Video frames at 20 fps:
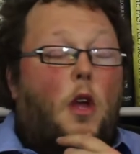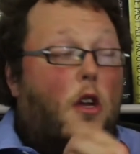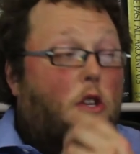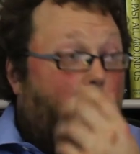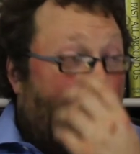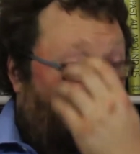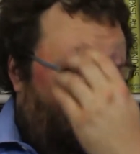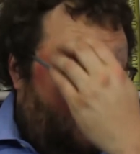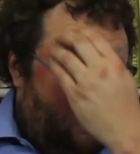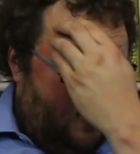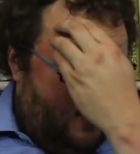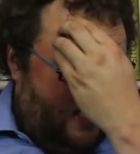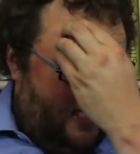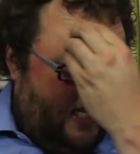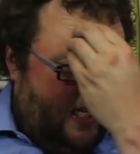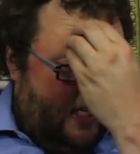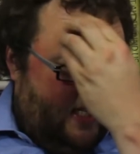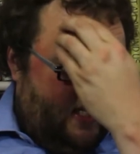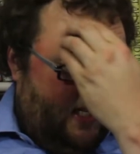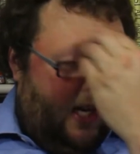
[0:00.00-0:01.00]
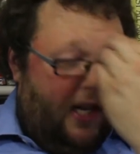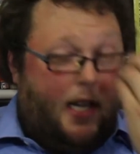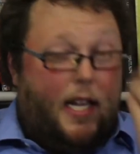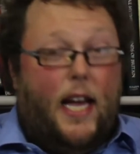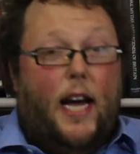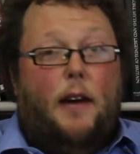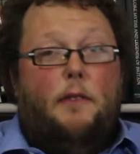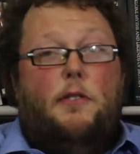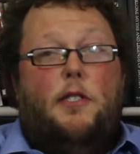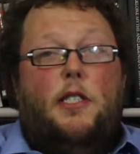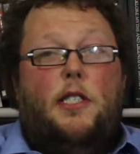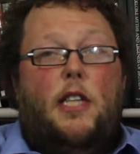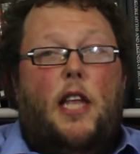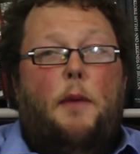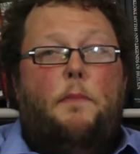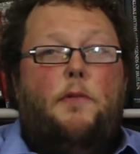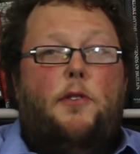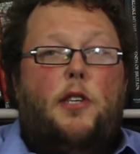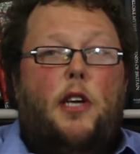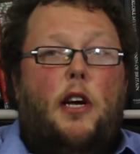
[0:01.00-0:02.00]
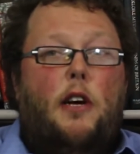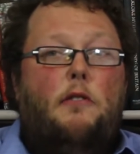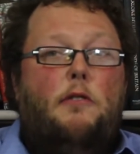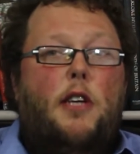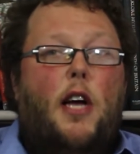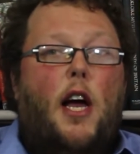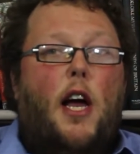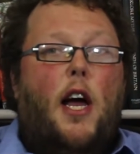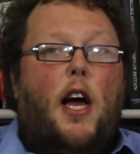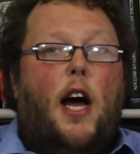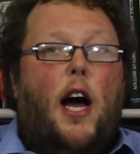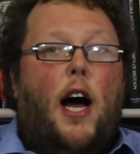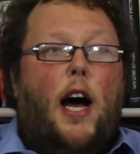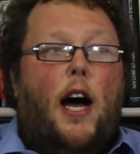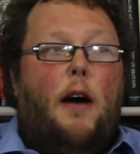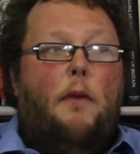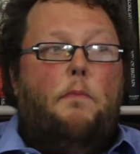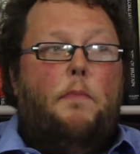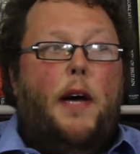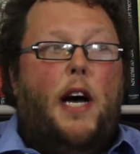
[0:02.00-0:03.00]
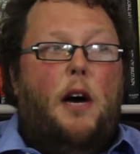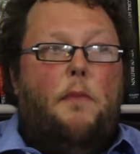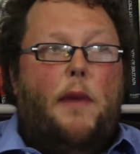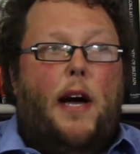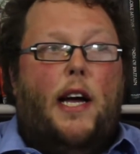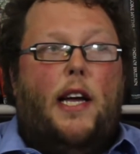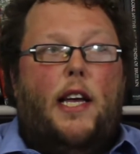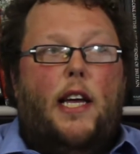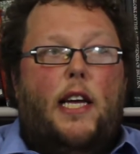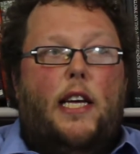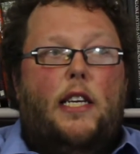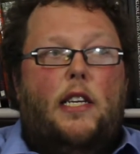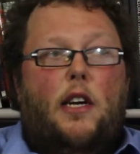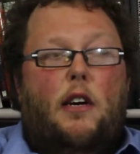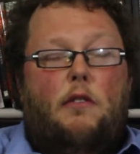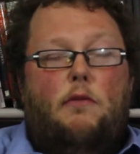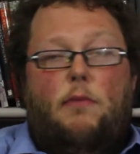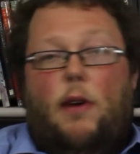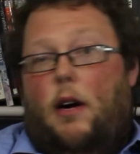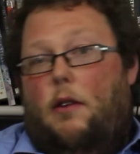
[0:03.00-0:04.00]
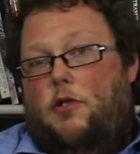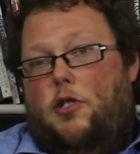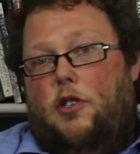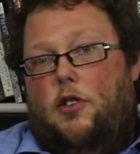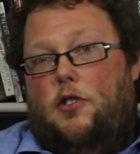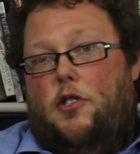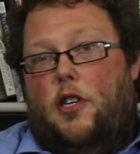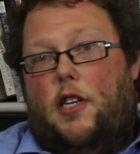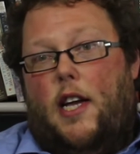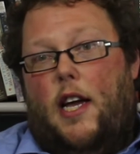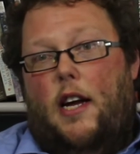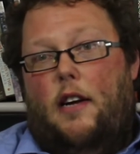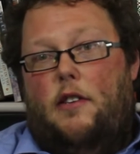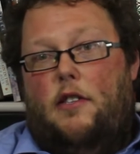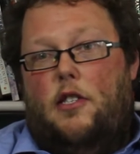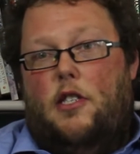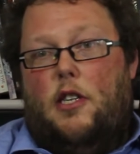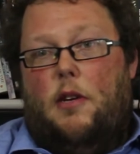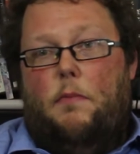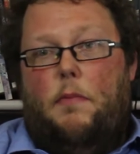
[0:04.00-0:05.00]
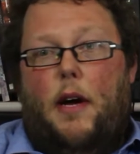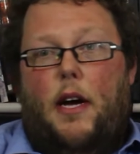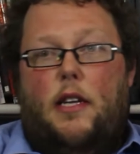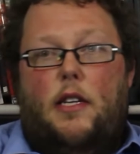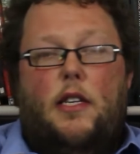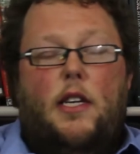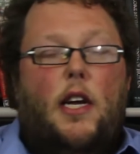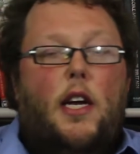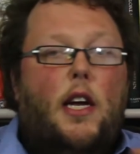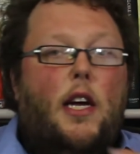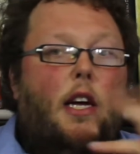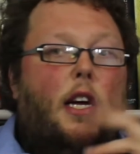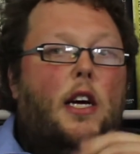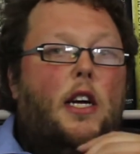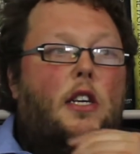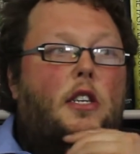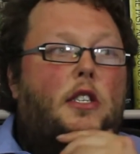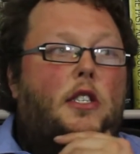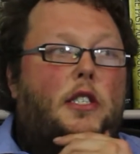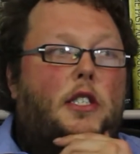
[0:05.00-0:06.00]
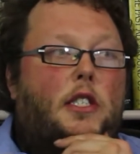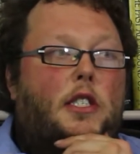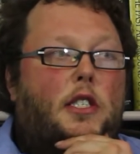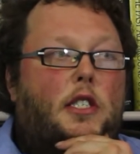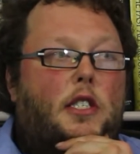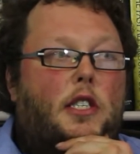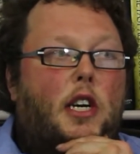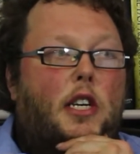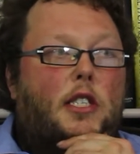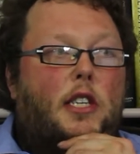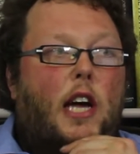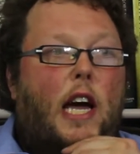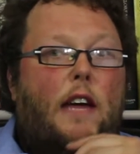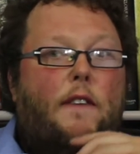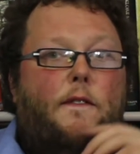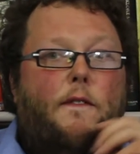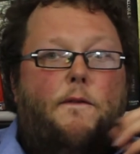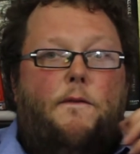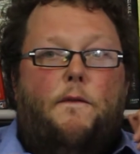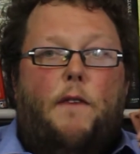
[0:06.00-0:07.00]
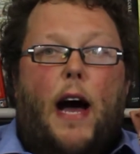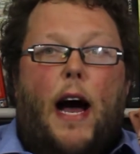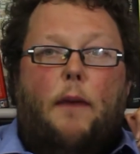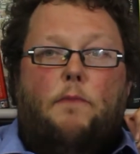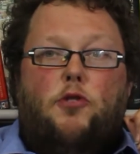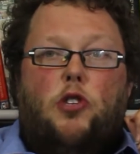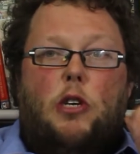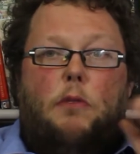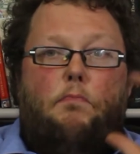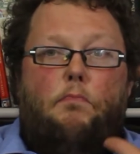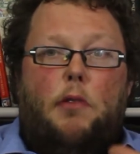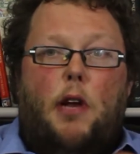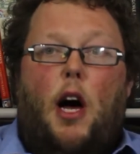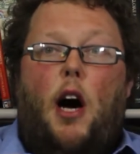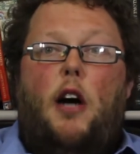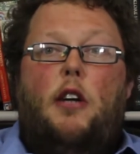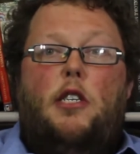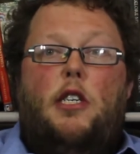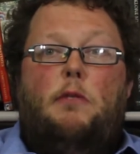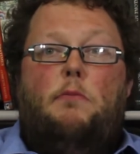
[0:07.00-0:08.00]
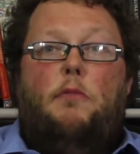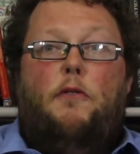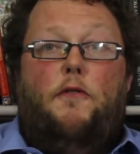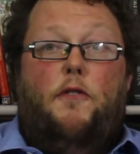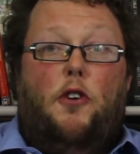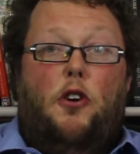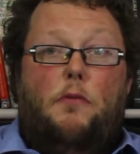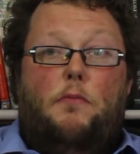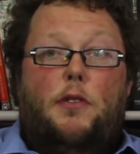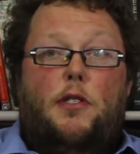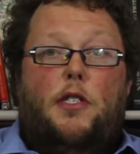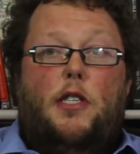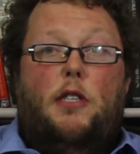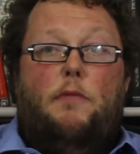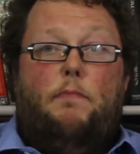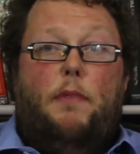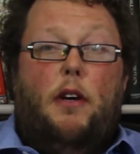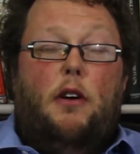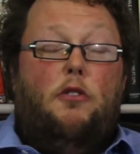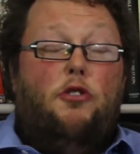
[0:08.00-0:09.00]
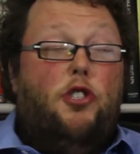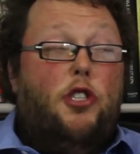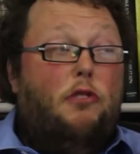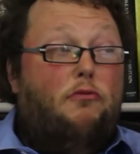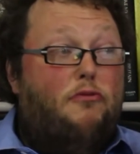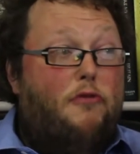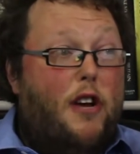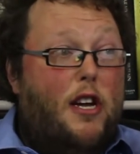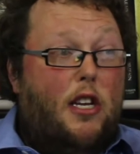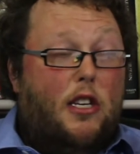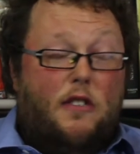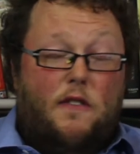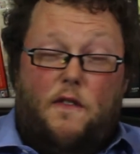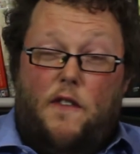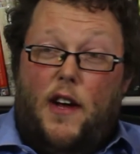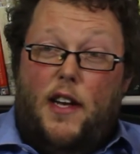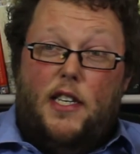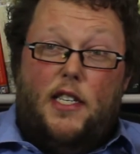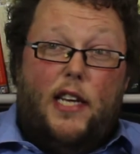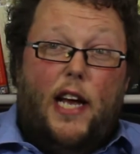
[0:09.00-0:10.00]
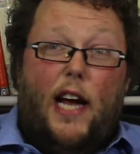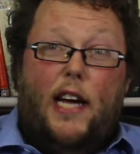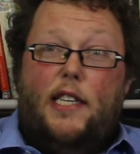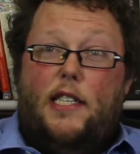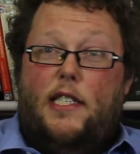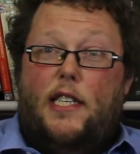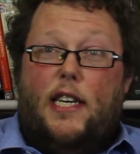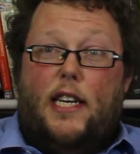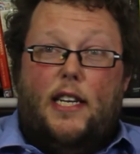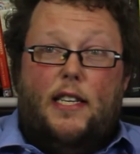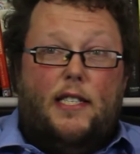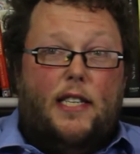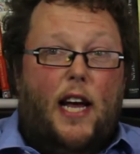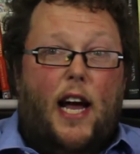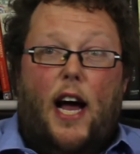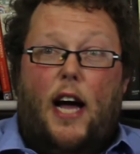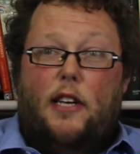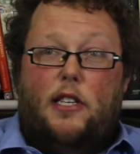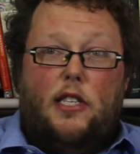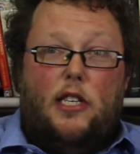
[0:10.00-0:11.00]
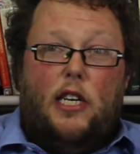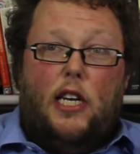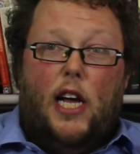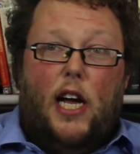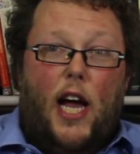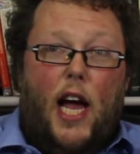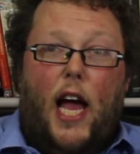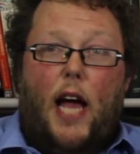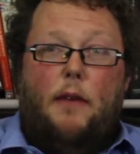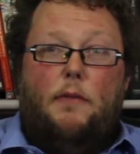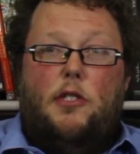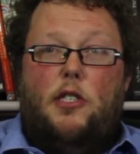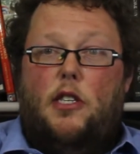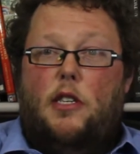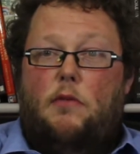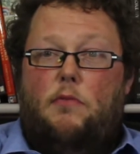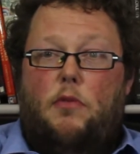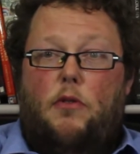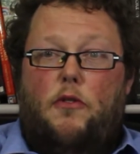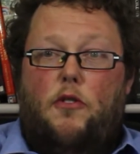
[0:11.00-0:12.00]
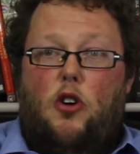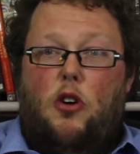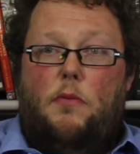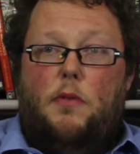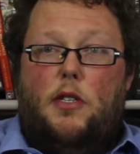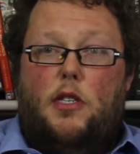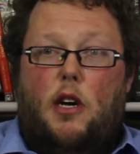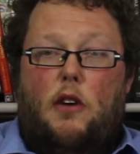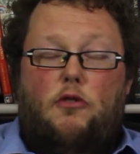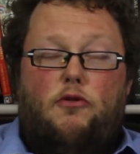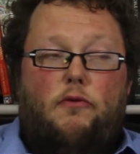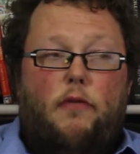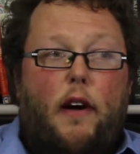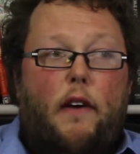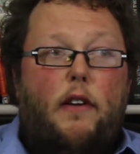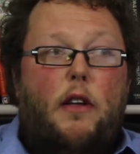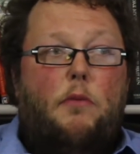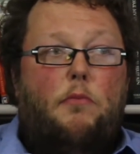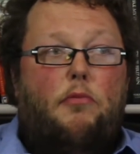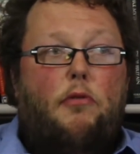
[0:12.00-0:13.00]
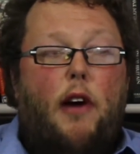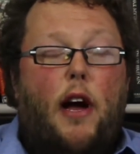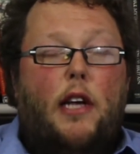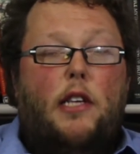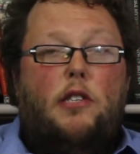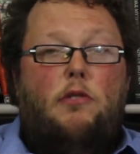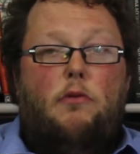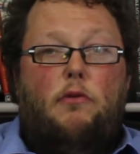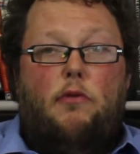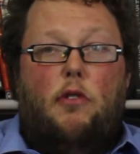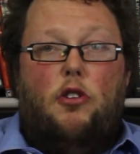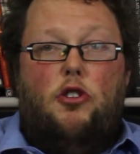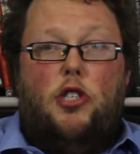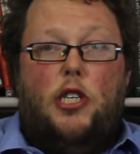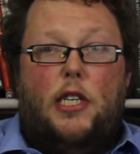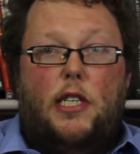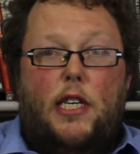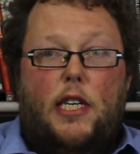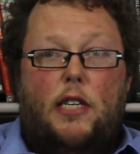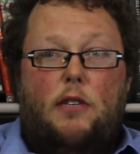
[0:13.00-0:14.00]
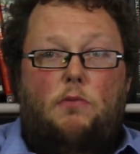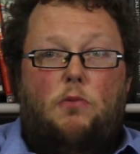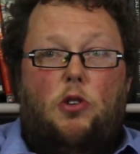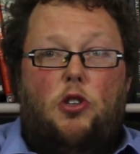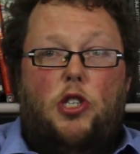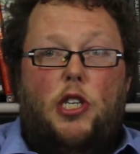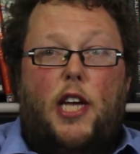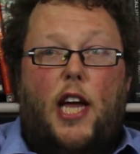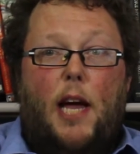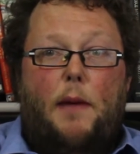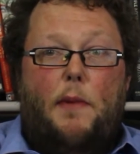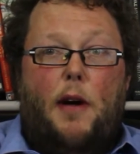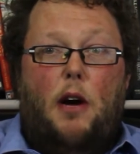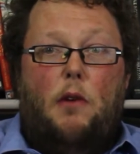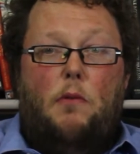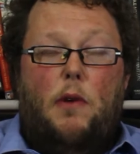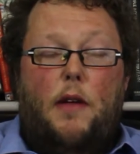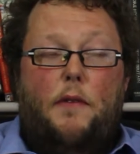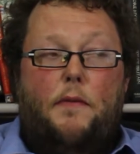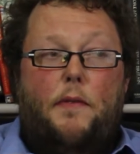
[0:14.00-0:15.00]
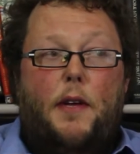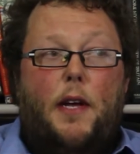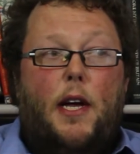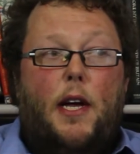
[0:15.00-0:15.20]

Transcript: So on to the side characters in the episode. Pearl Mackie, well, she's not a side character, she's a companion, does a absolutely blinding performance as Bill. She really has a fantastic, absolutely excellent performance. I was very impressed with what she did and what she came out with.